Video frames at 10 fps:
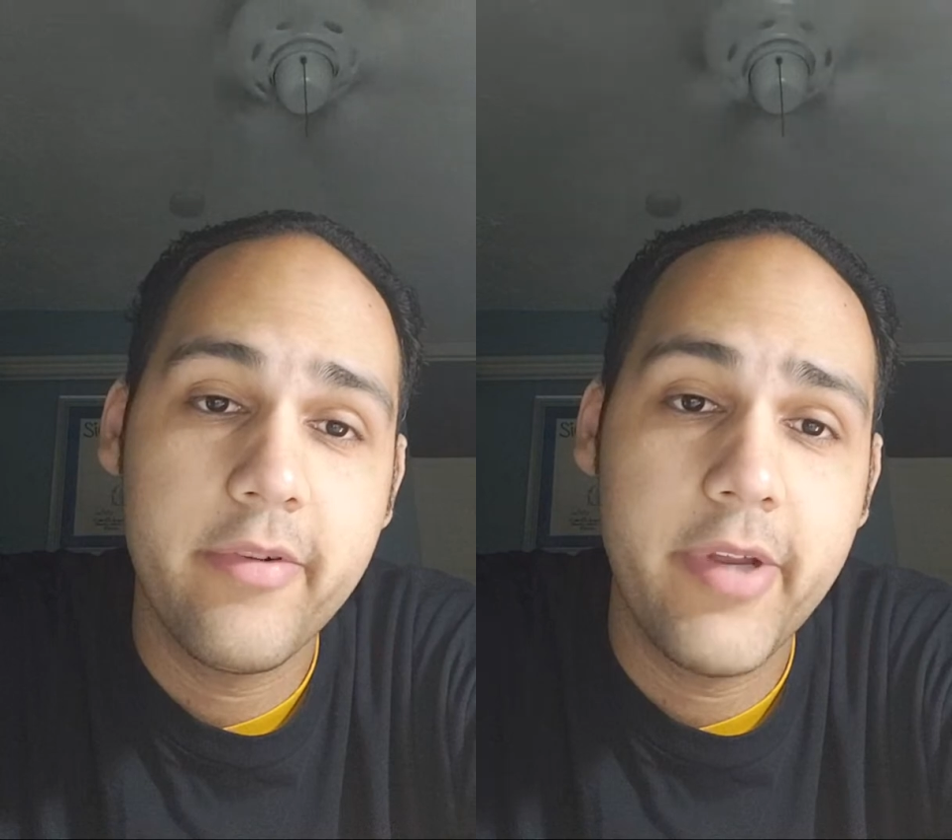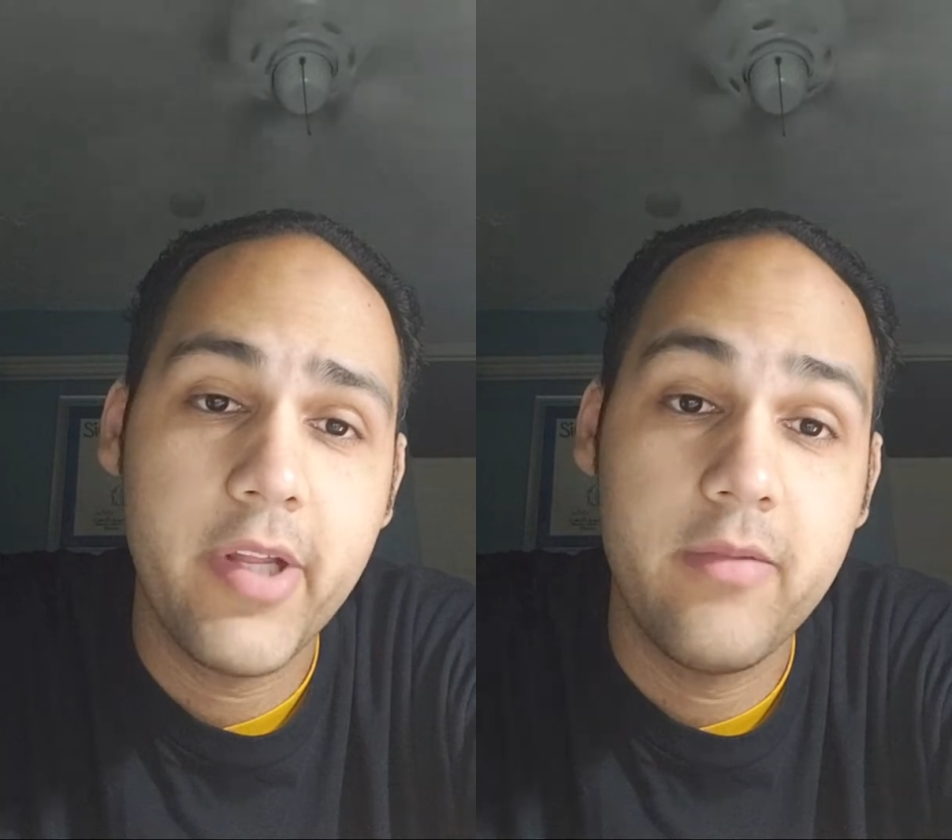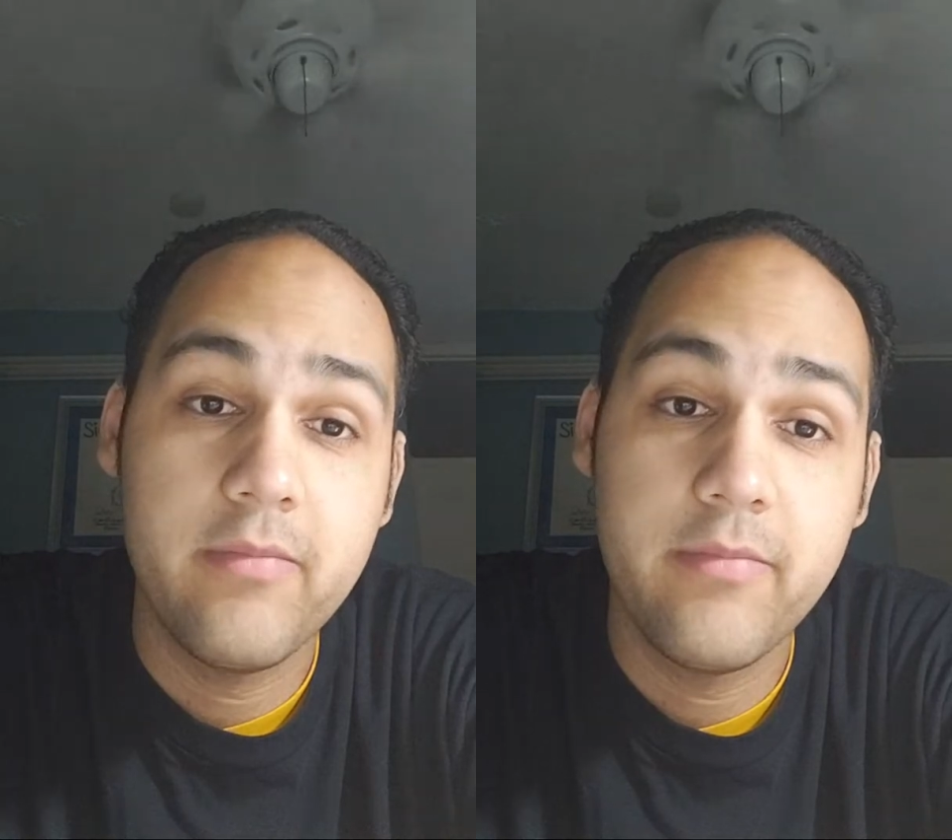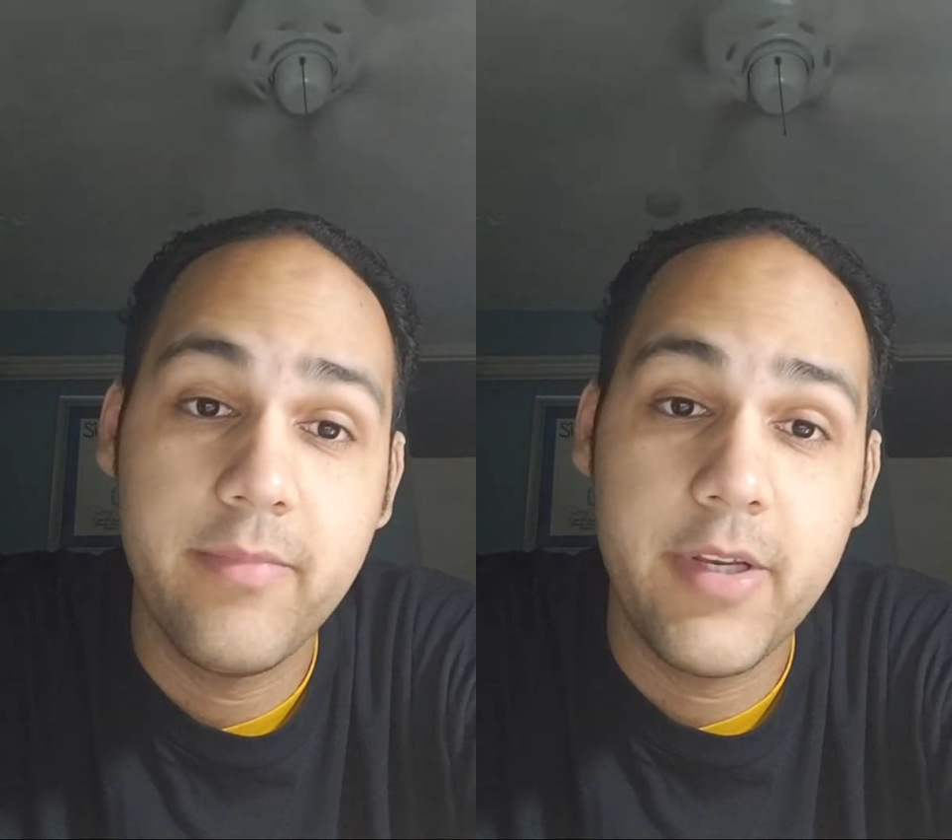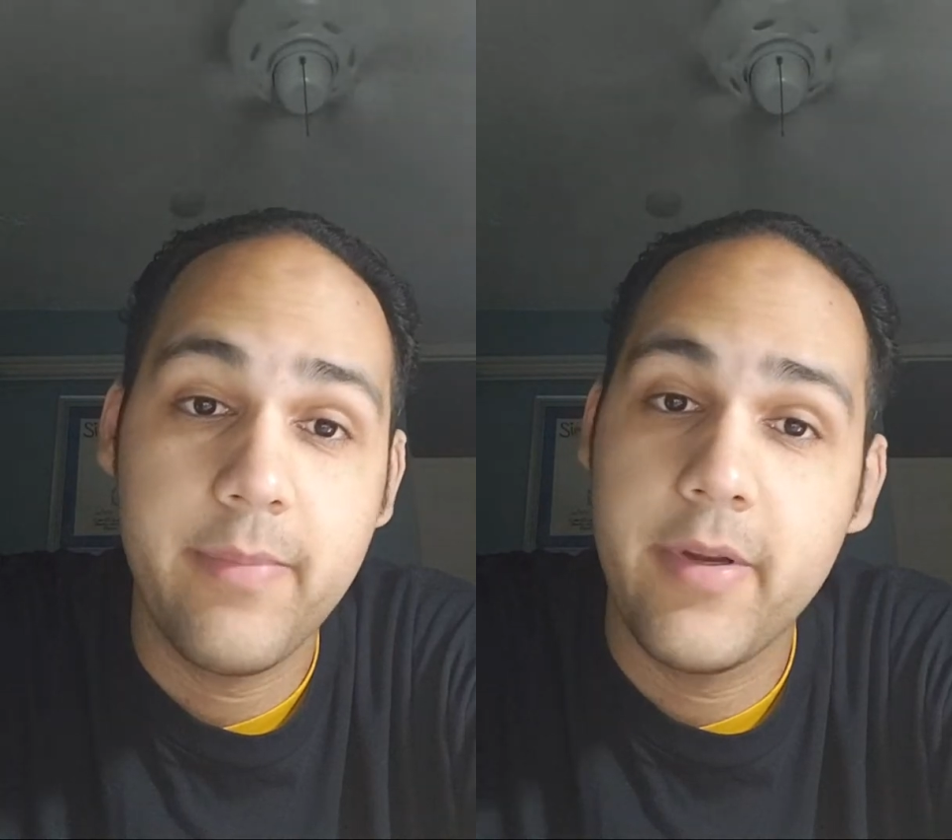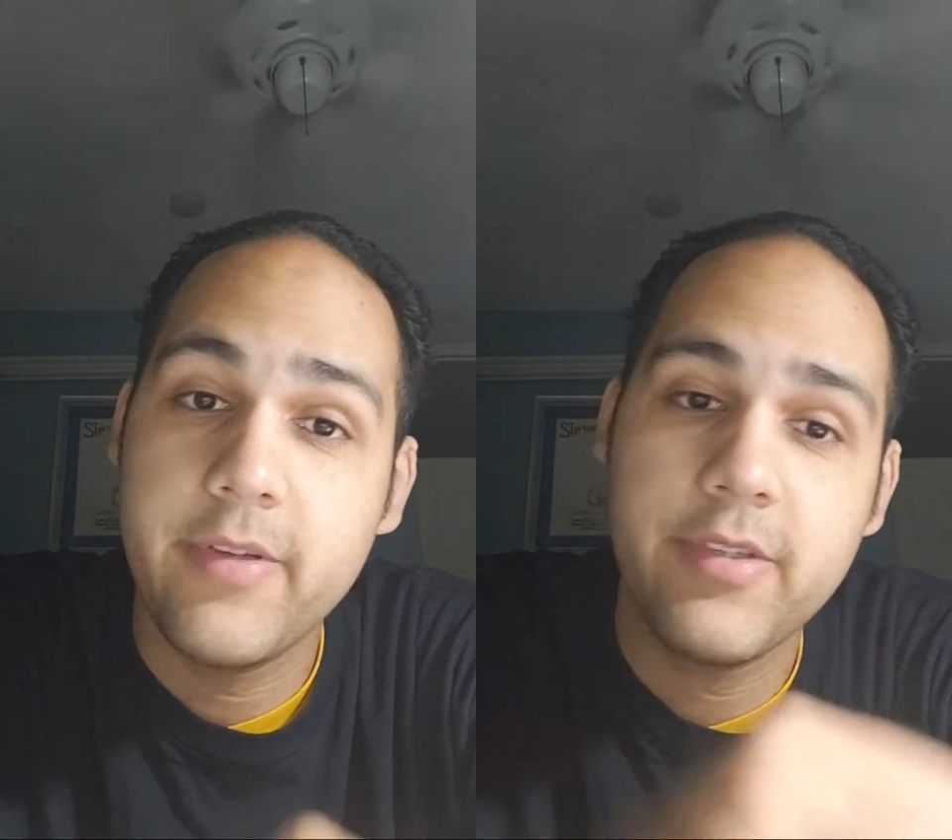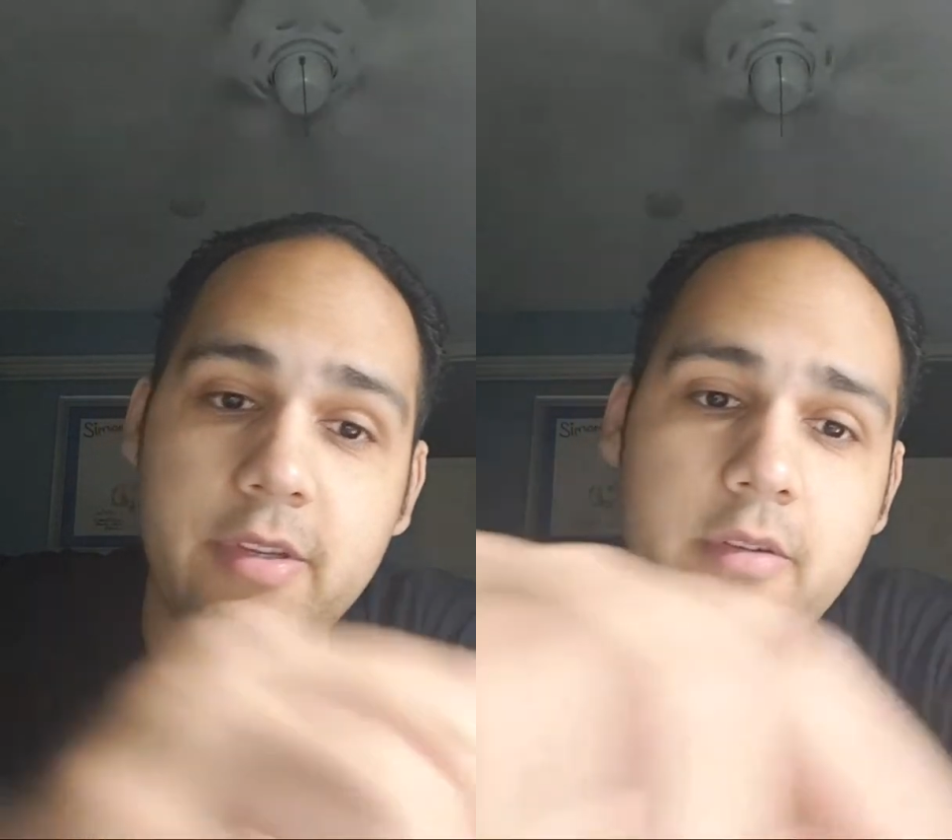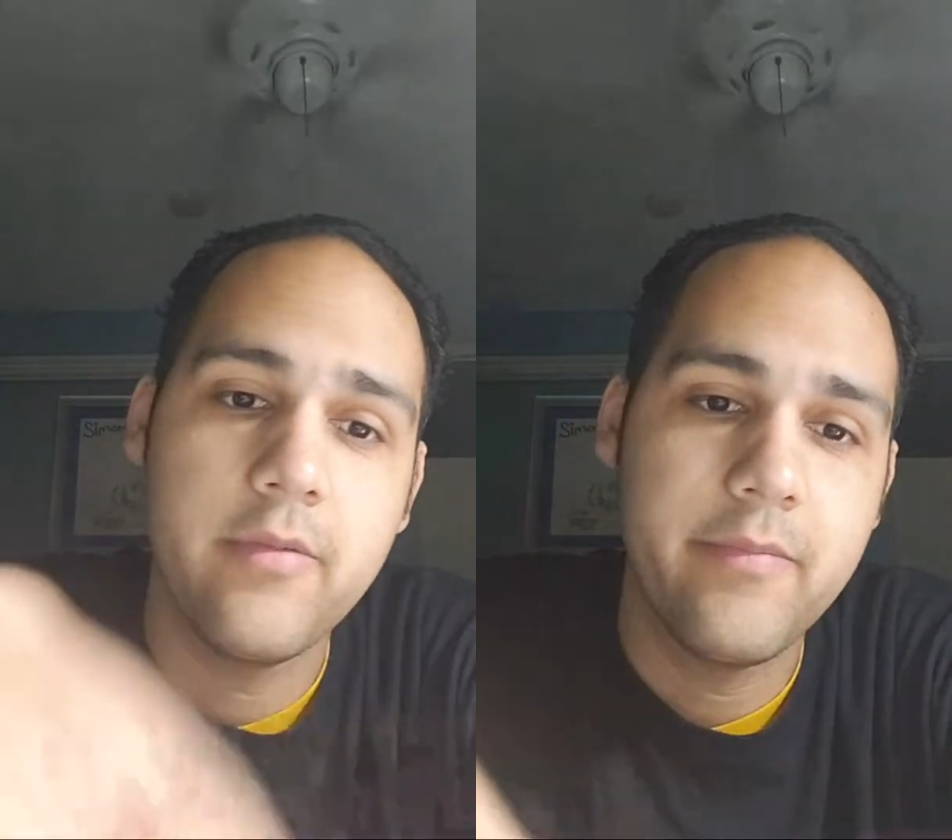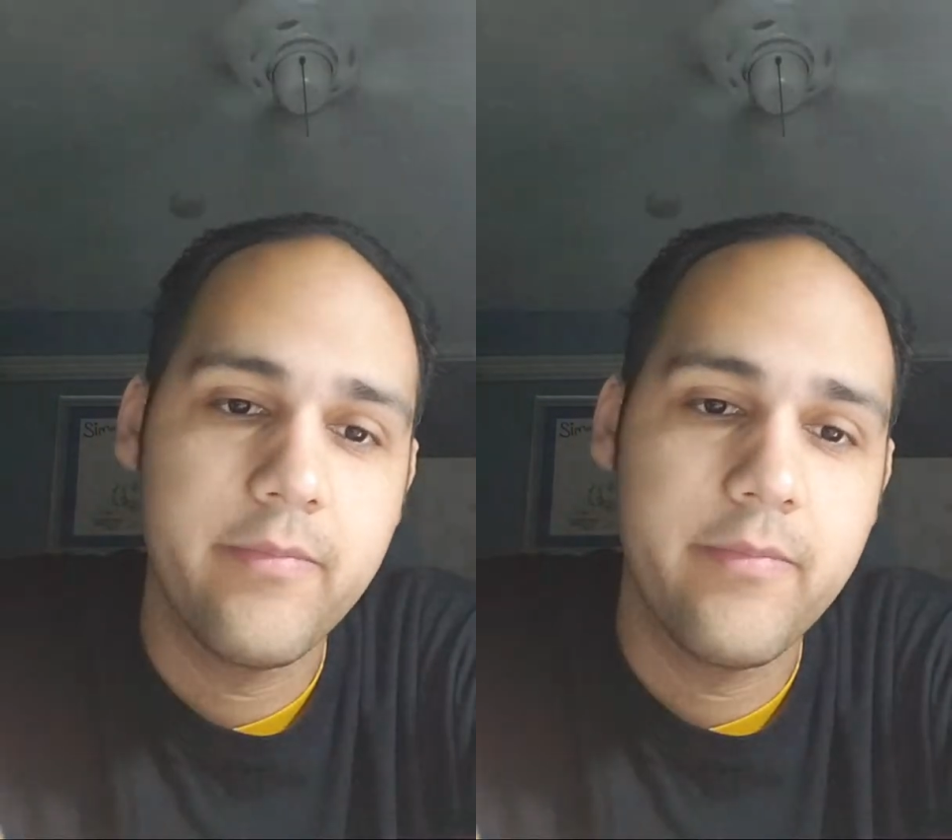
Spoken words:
real? It appears so.